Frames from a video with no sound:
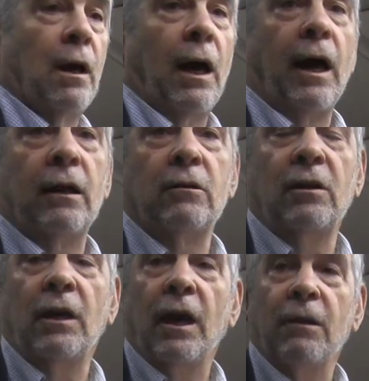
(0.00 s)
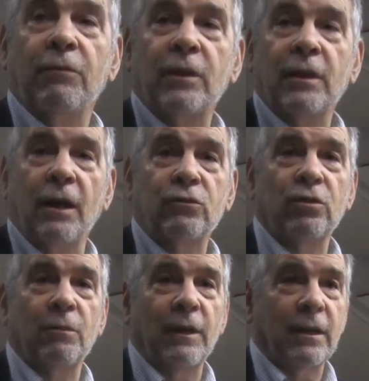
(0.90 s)
And the head of the
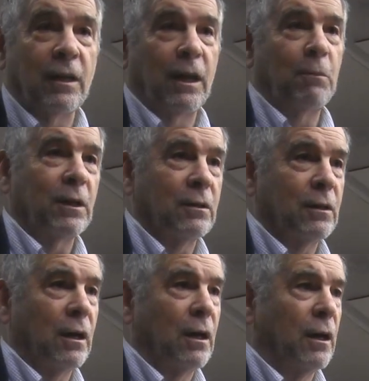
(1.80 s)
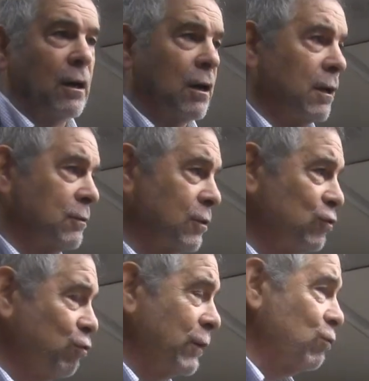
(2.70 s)
Council of Economic, the
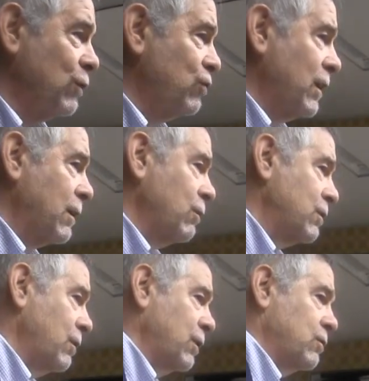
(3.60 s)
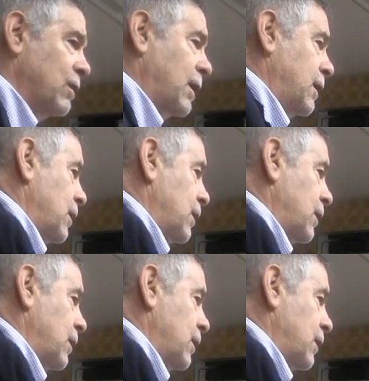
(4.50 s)
Treasury Secretary today